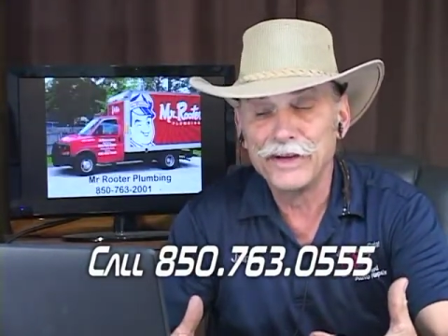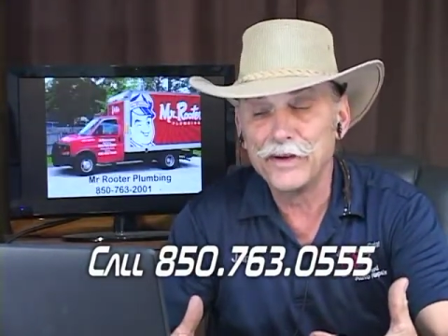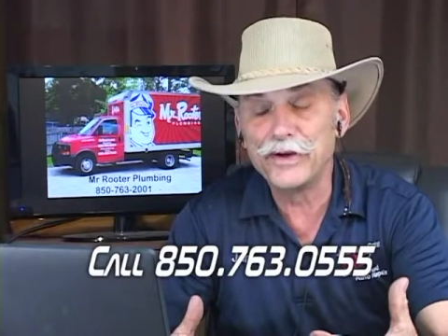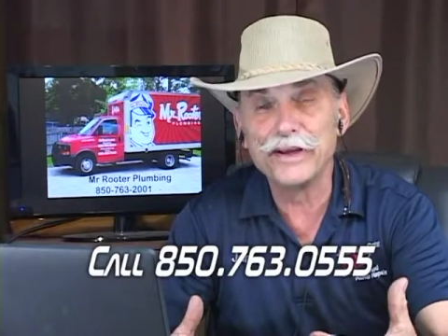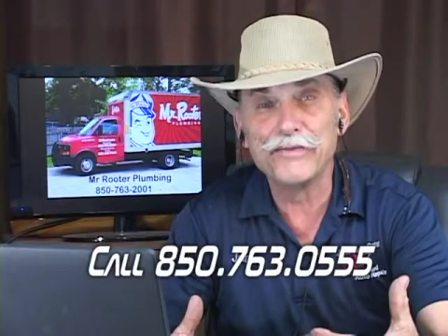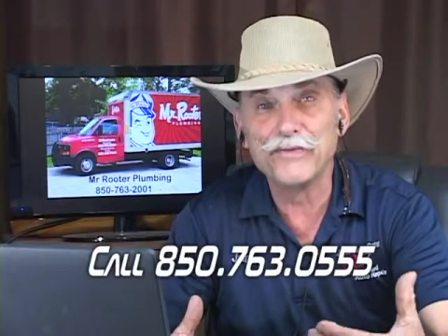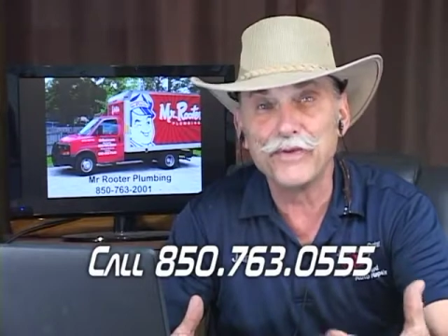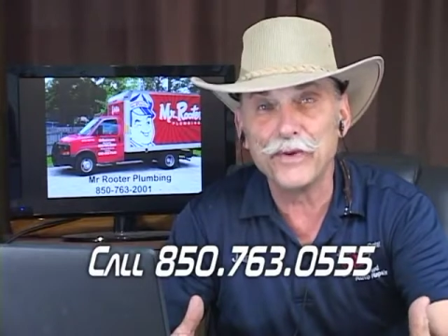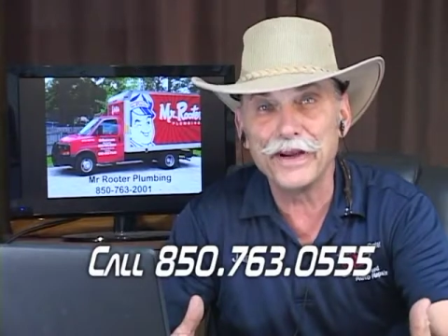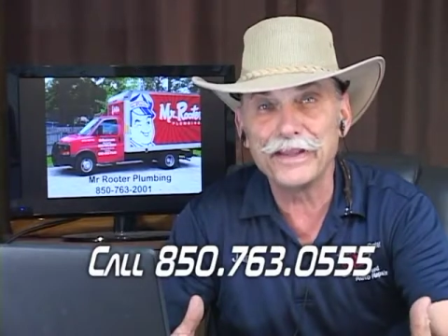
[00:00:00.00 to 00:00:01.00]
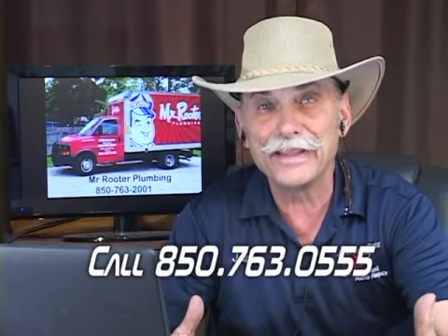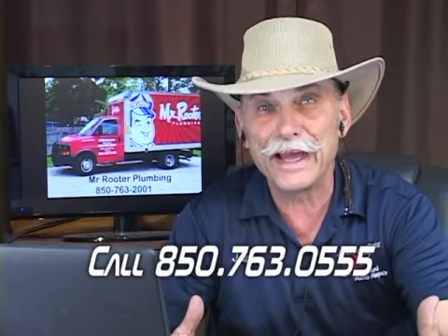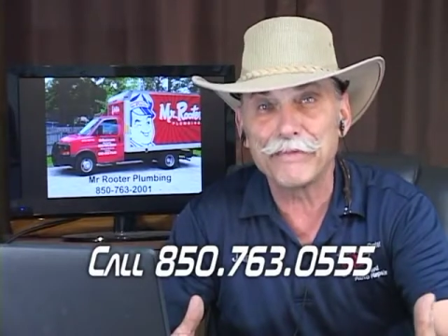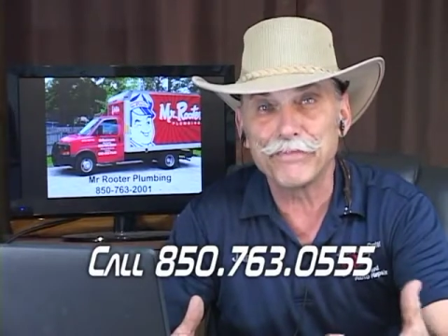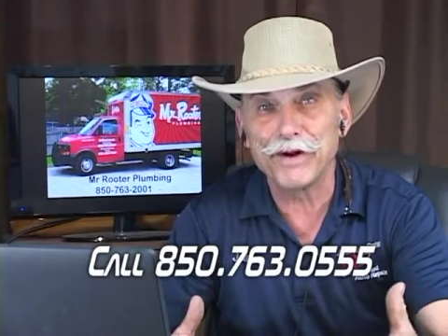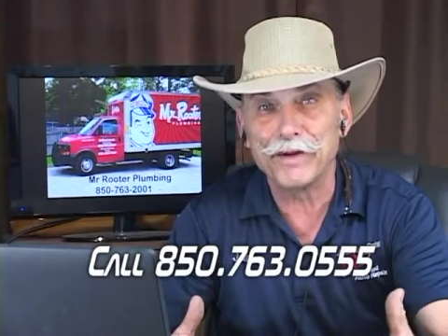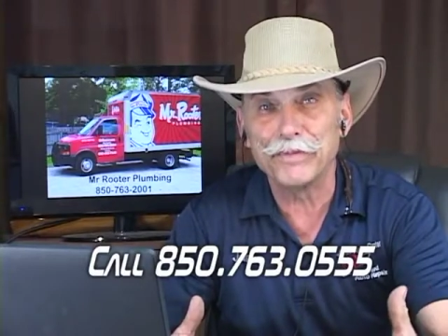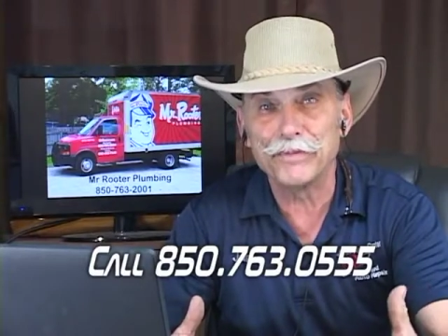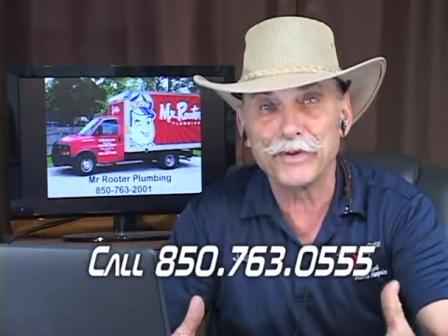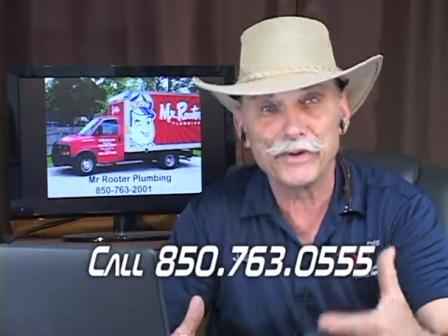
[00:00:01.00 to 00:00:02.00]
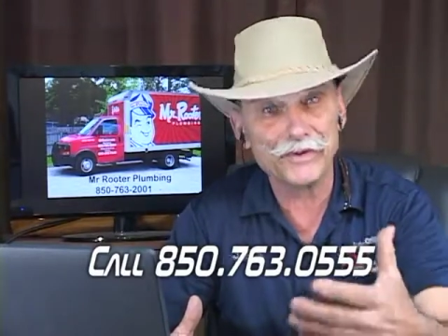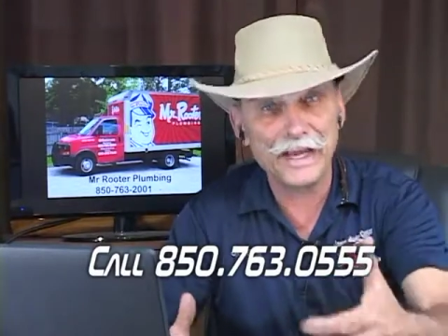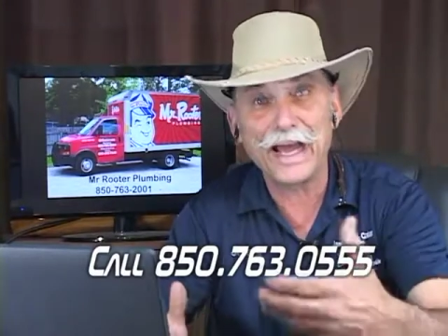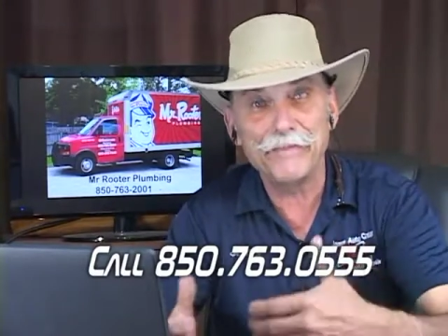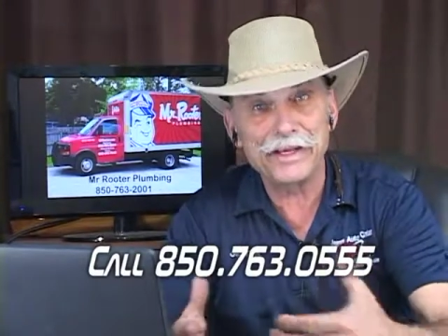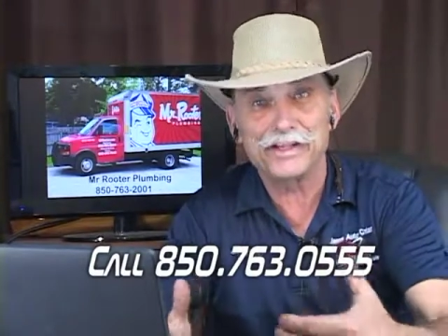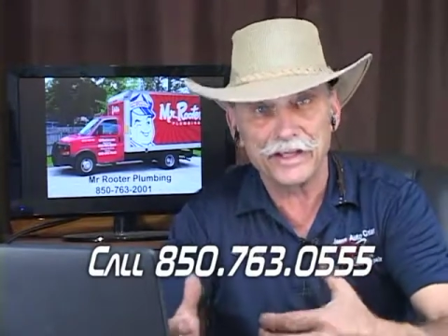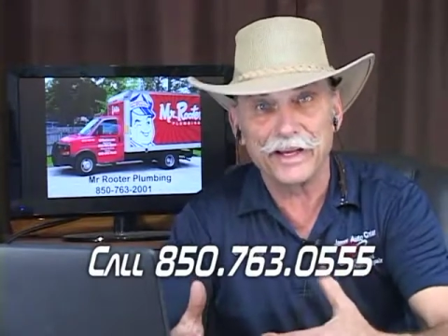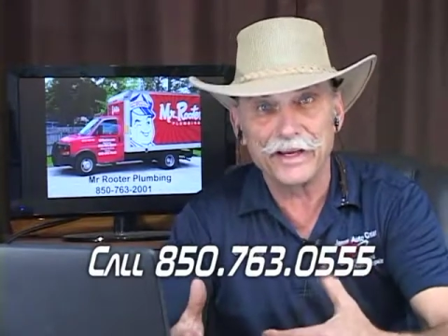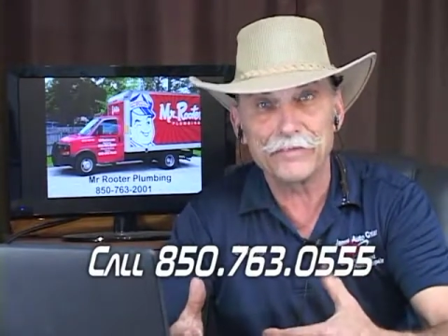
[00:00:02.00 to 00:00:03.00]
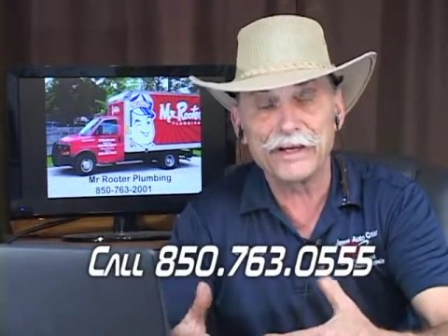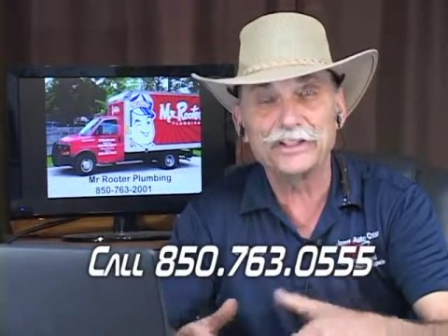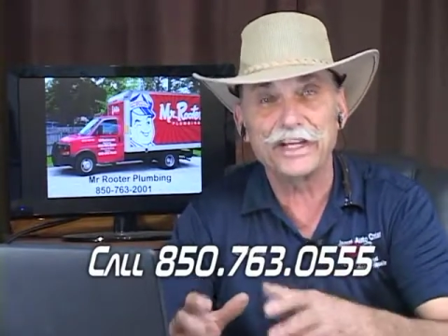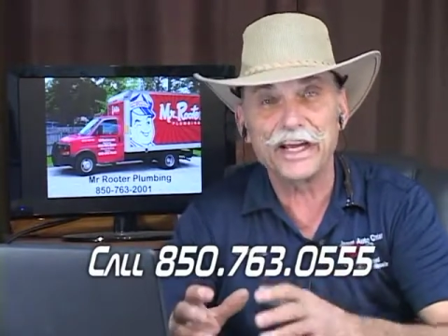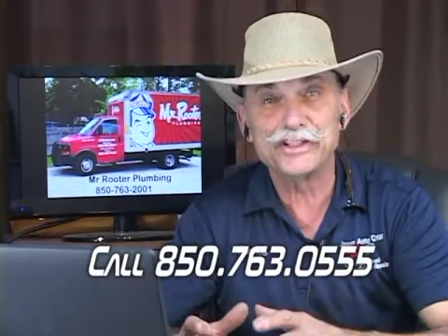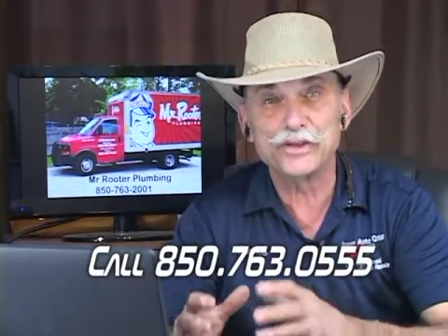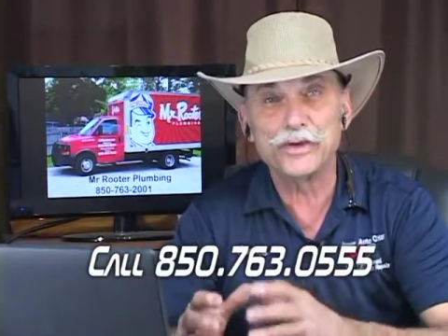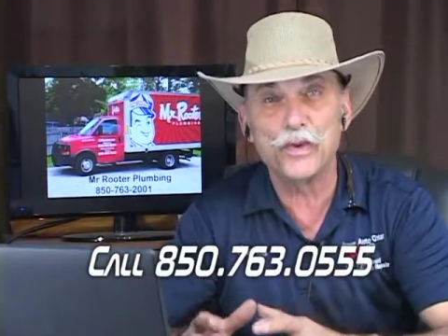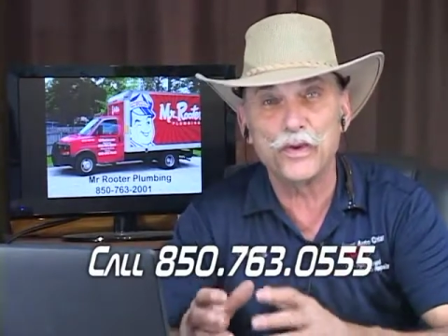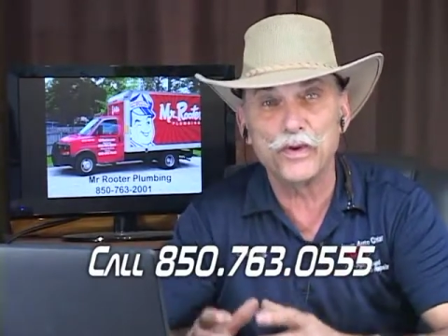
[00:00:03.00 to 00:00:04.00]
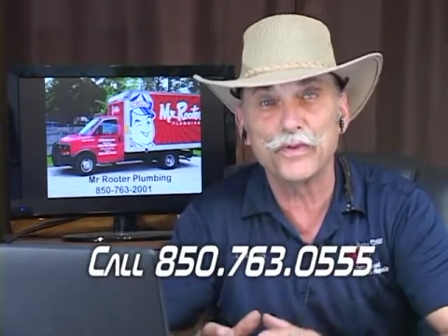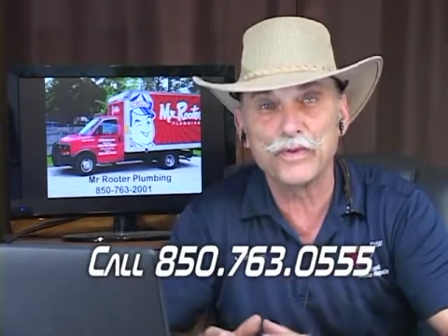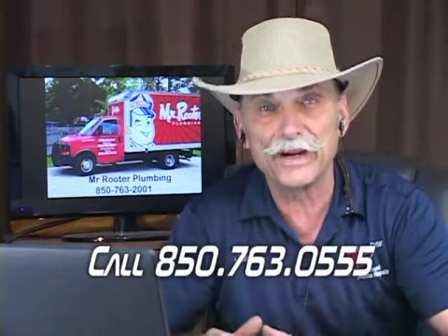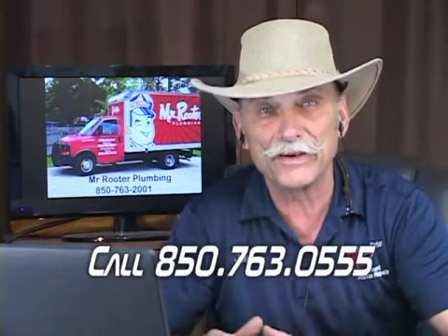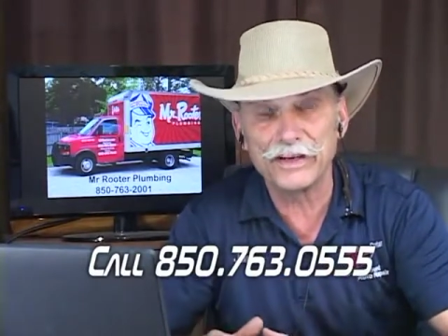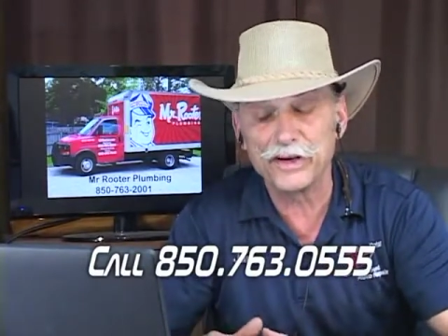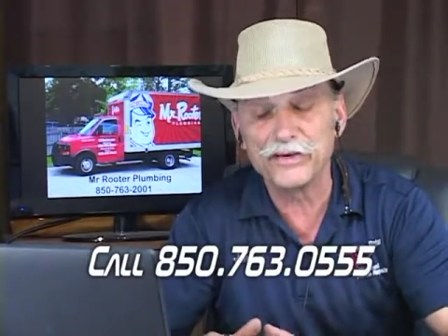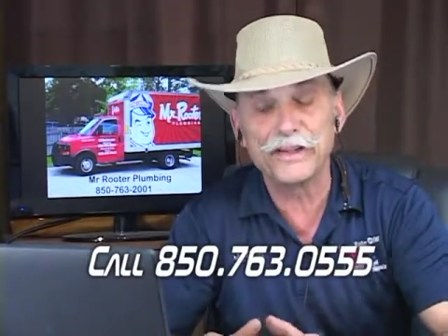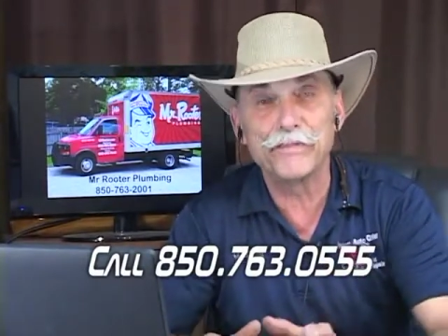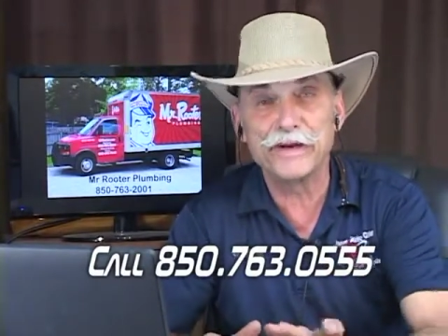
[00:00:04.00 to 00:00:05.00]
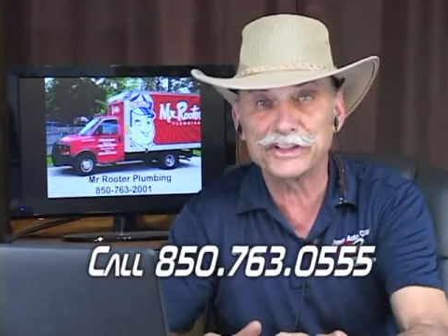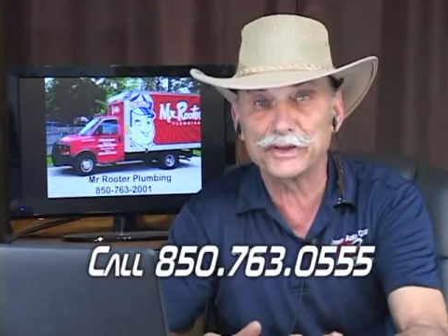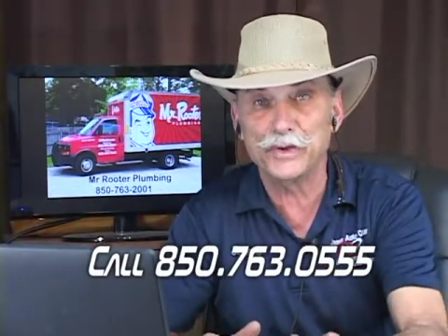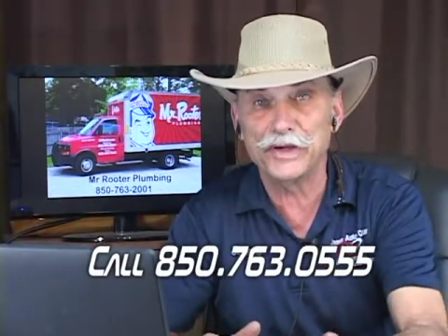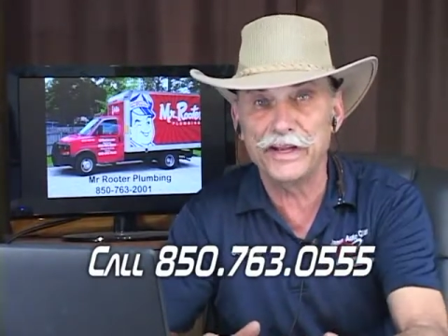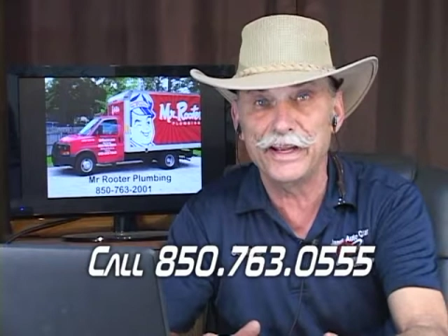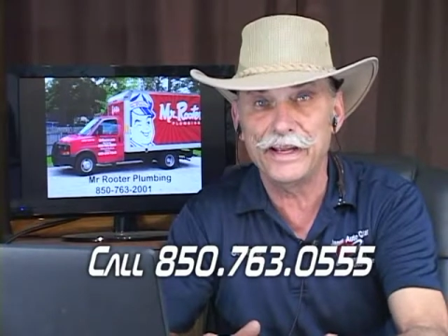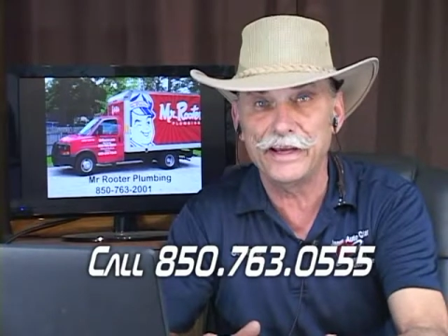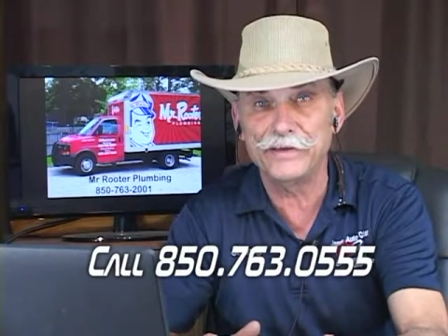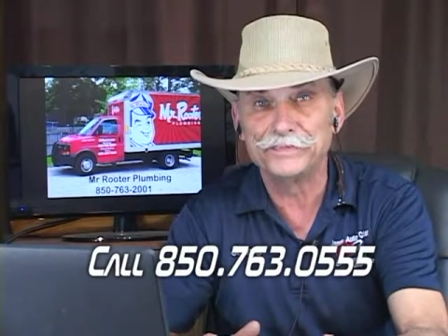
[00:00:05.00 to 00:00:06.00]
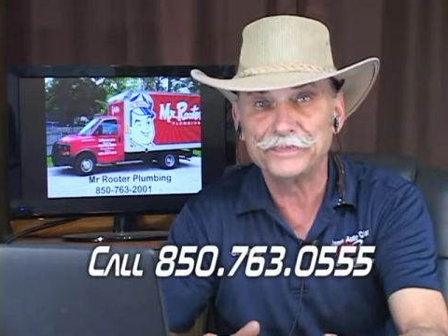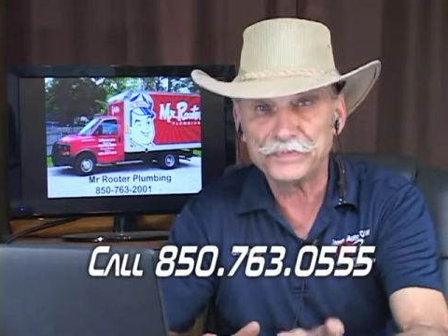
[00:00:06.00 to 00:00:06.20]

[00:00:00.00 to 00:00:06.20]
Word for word: You can avoid that problem on your timing chain by changing your oil regularly using the best oil you can get.